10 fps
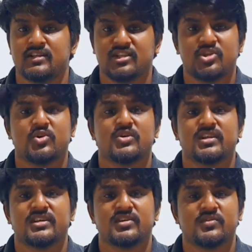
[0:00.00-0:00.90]
tone
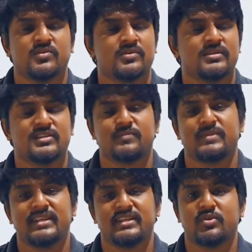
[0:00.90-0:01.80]
curve,
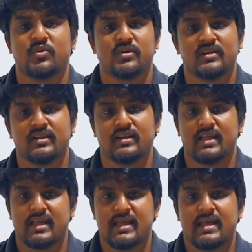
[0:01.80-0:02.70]
split tone,
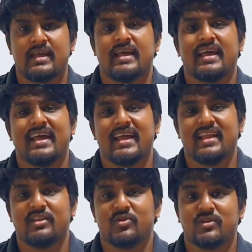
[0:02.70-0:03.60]

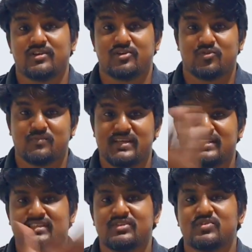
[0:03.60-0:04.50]
and you need to mix
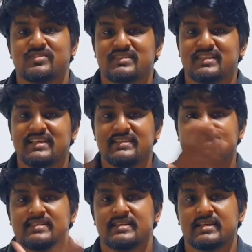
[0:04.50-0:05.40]
those things
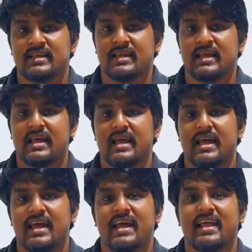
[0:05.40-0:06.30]

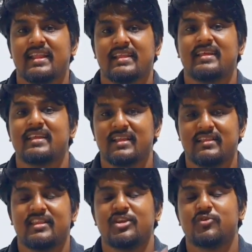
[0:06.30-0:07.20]
and
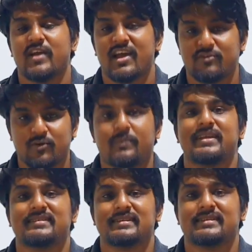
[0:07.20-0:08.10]
then you have your
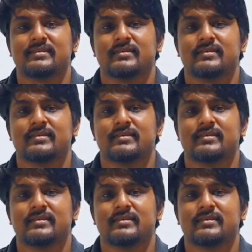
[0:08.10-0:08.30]
presets.